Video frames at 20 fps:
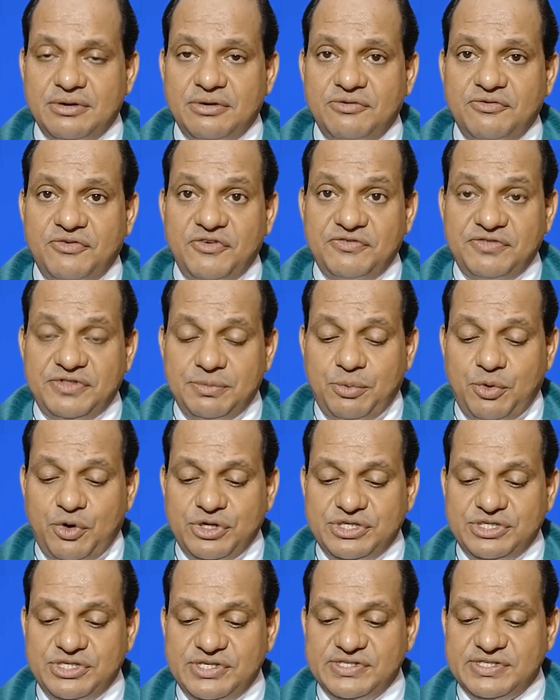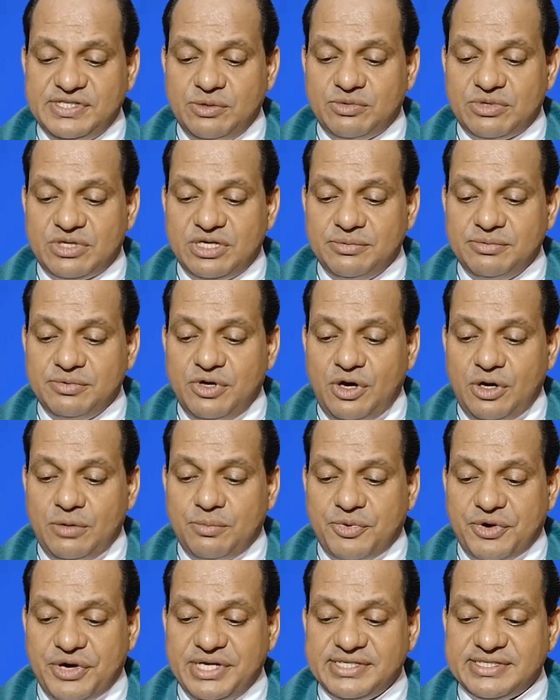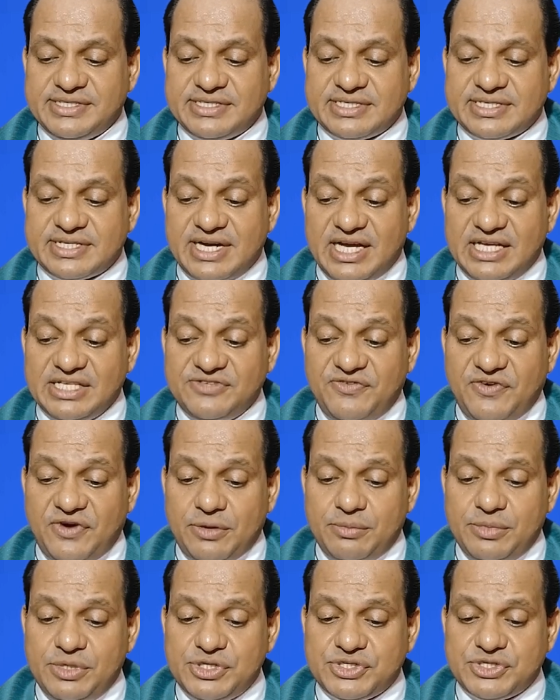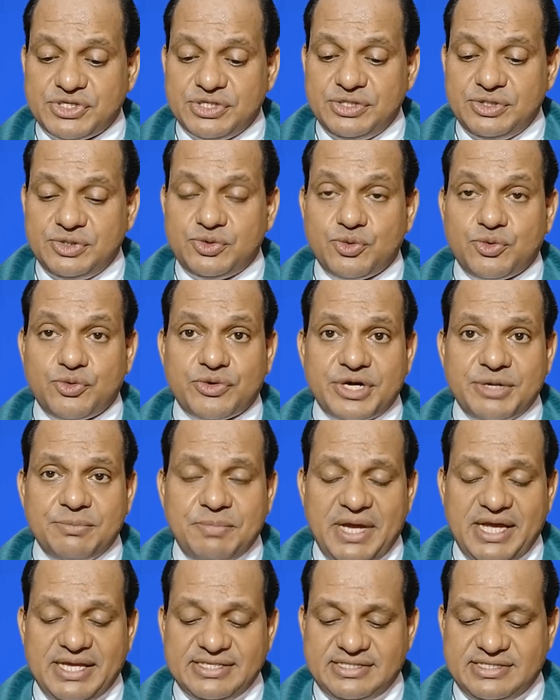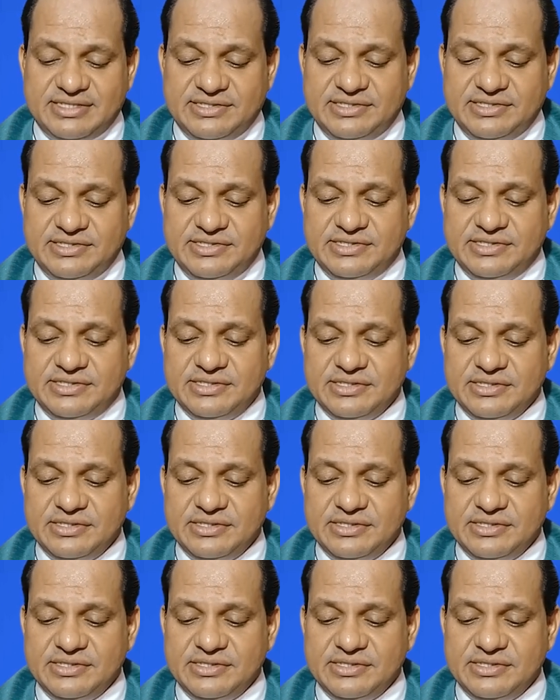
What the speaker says: Fifth point is the word of God brings transformation through repentance.